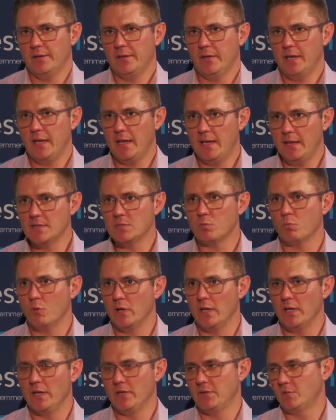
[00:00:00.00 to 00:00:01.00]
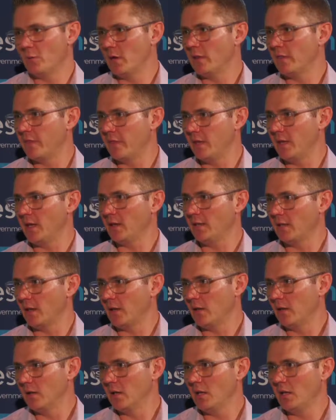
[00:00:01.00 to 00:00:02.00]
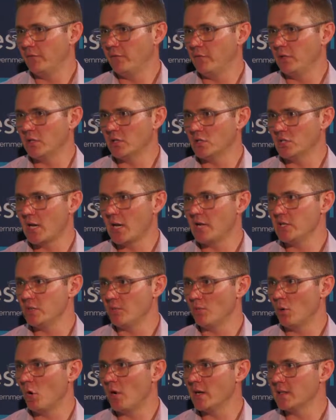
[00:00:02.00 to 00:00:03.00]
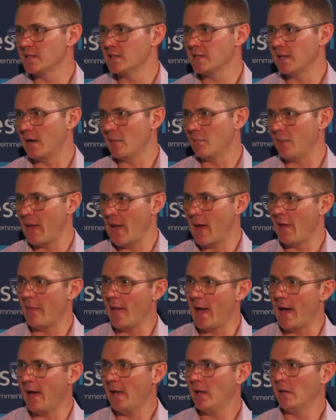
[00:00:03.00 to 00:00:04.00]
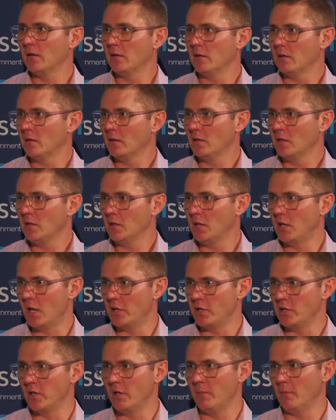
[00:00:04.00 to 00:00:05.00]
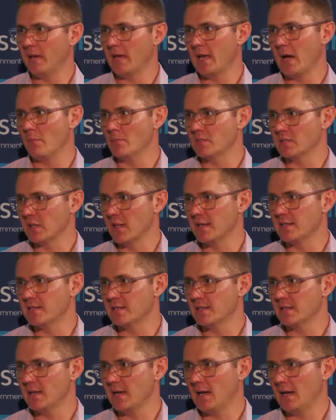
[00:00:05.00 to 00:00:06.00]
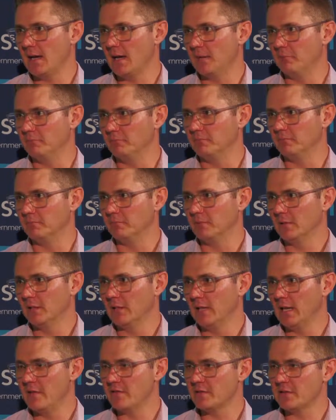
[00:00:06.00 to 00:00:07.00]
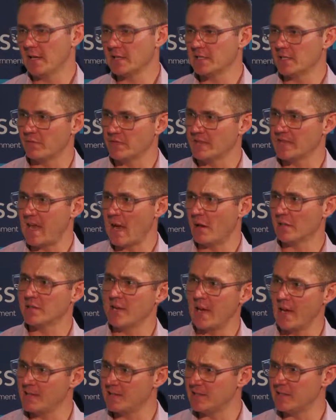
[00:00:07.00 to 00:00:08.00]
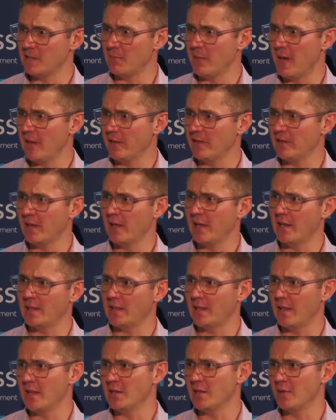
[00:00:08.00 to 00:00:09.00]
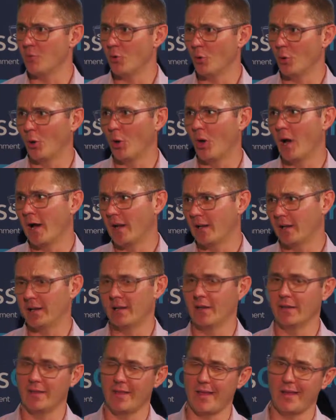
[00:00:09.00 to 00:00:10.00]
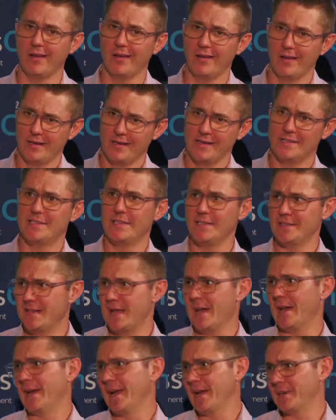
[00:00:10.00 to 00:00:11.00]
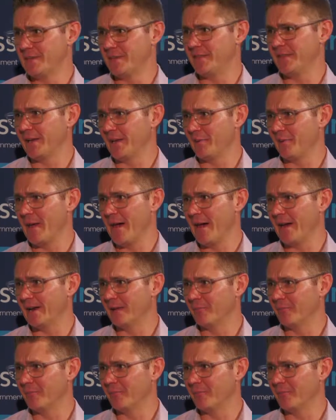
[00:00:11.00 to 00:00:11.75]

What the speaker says: is one thing that if you can change your mindset about that, it becomes less, leaves less of a sour taste in your mouth, and then you're more likely to then sit down and actually think about it.